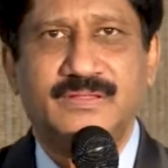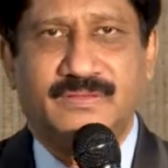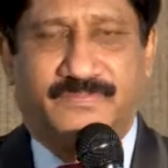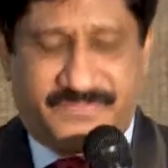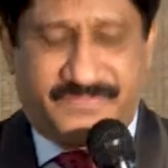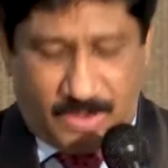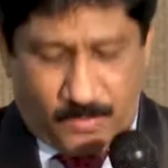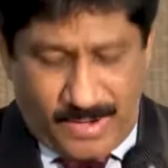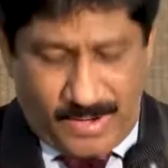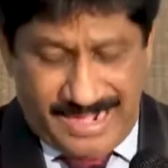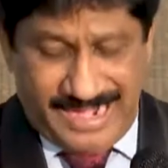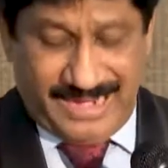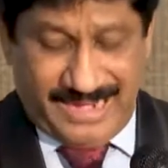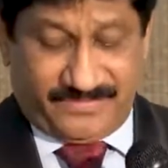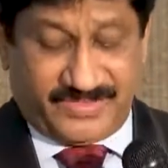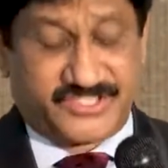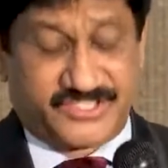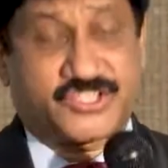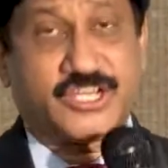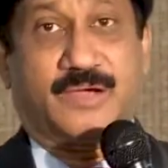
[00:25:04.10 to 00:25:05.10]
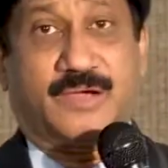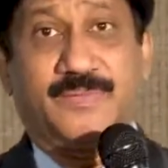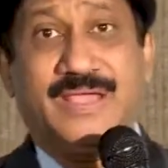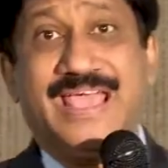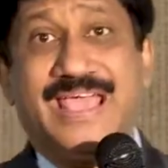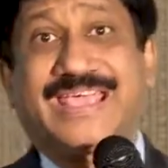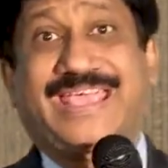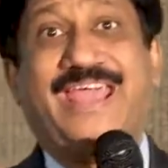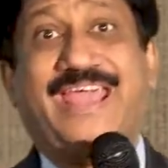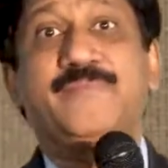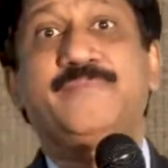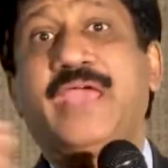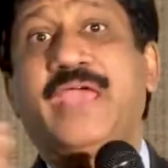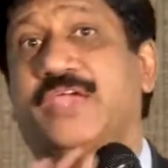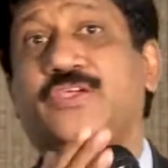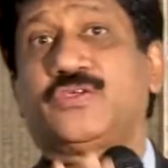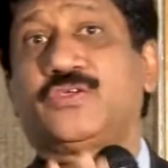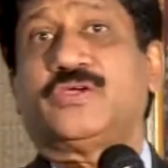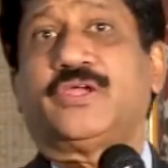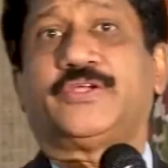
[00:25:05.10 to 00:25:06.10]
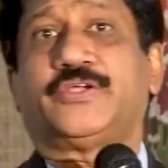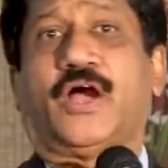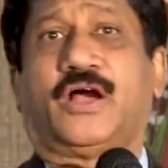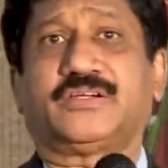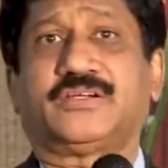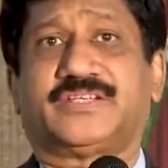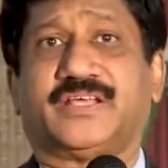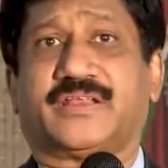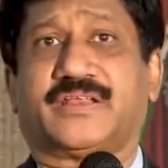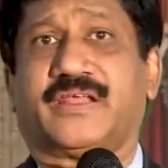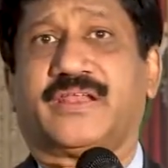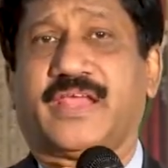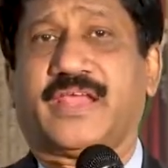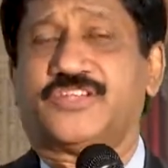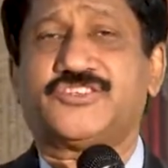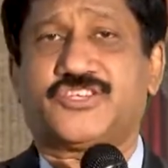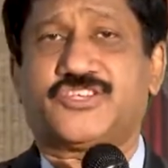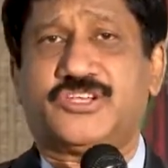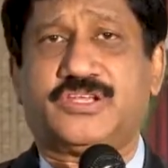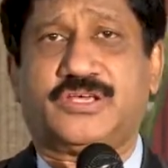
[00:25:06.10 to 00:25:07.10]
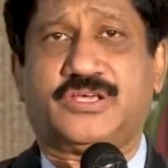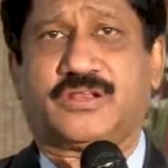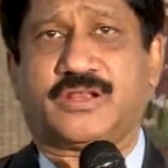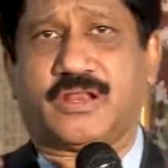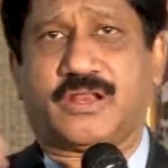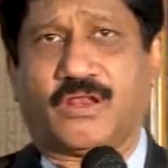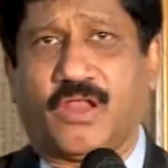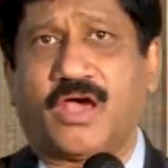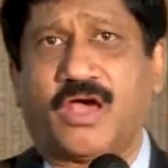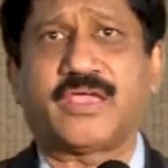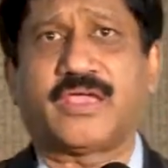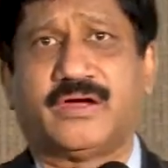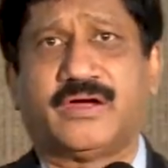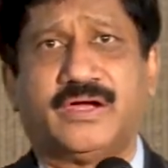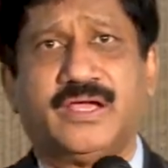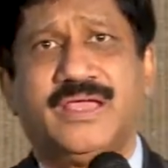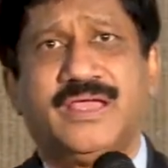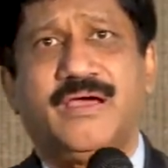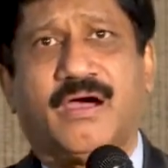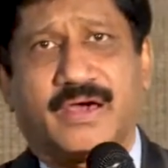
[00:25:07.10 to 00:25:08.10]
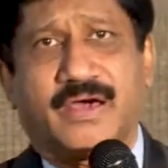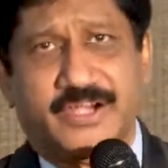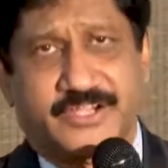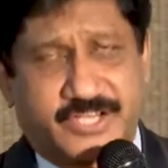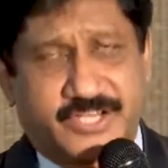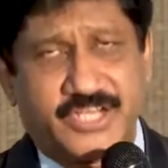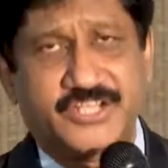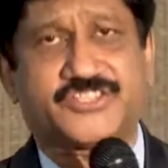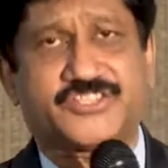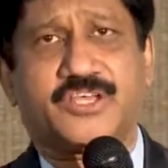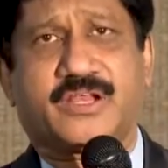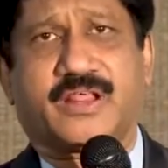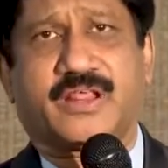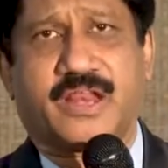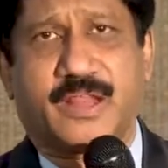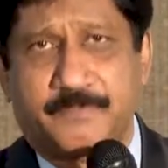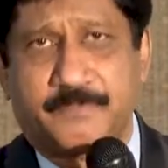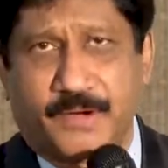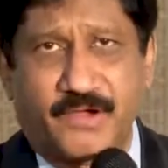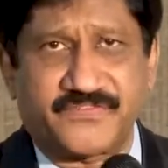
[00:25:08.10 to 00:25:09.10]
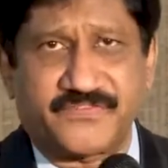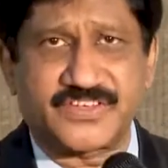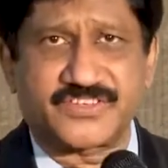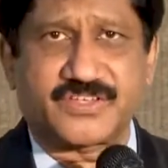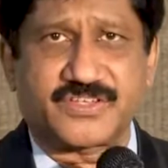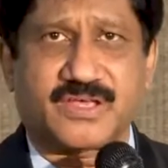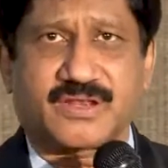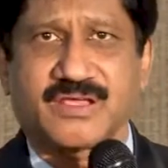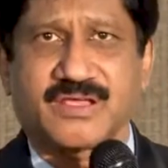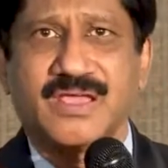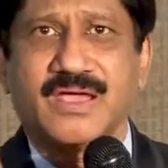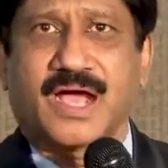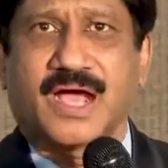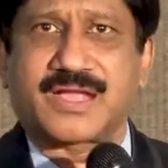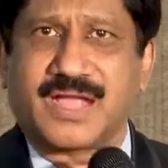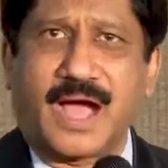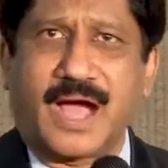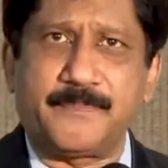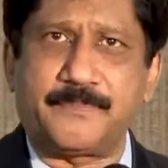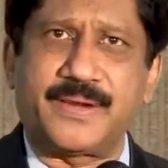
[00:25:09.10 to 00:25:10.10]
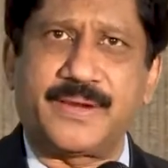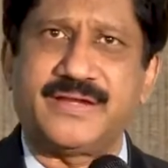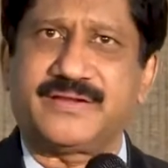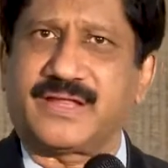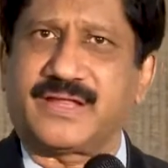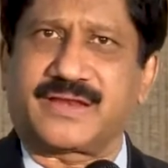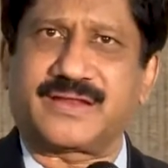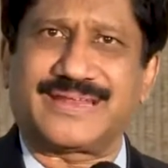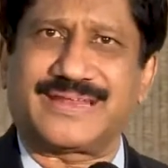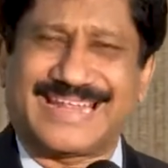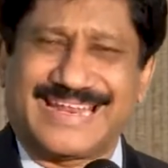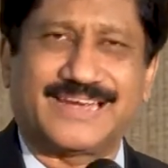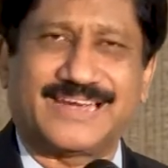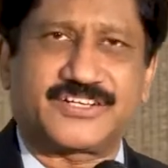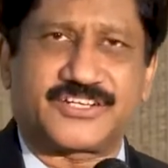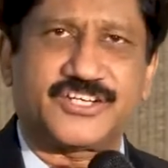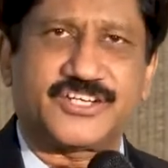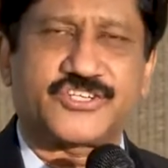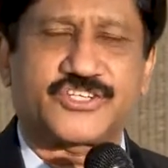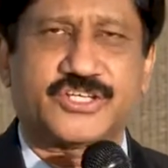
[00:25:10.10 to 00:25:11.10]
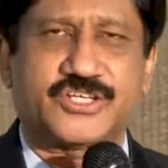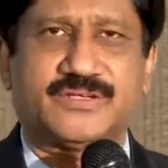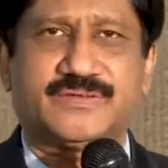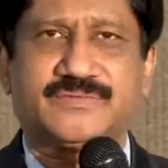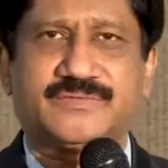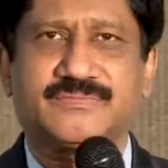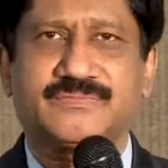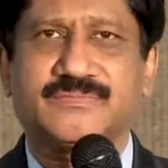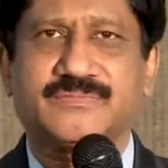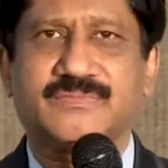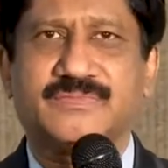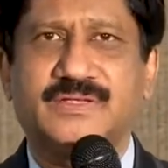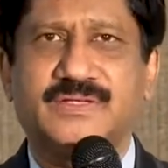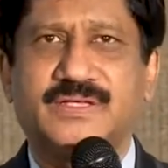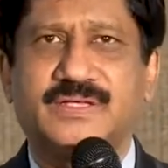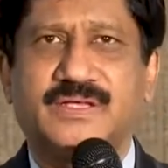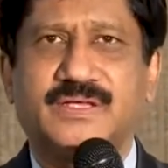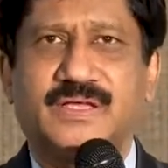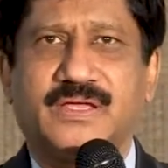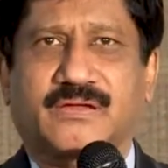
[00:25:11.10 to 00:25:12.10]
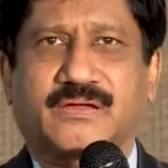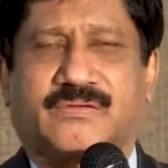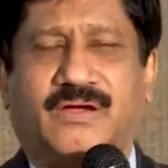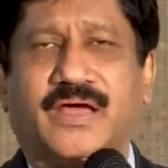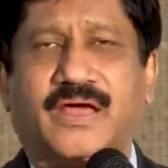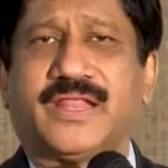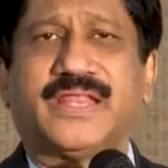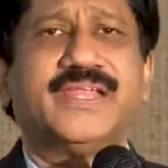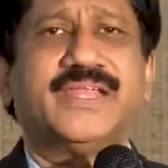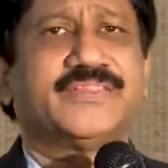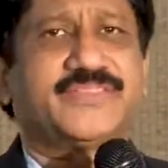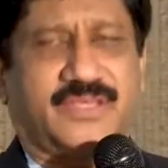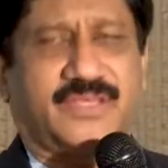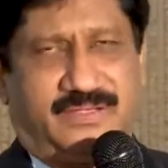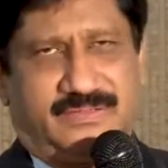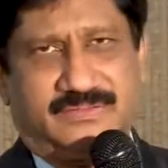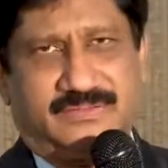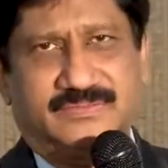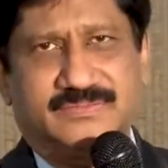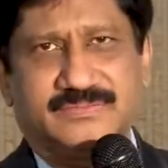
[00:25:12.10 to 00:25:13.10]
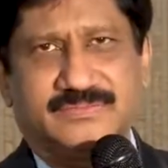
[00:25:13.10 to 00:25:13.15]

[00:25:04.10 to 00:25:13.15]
The worldly wisdom can make you a doctor or engineer or lawyer or a teacher or a professor, a carpenter or an electrician or anything.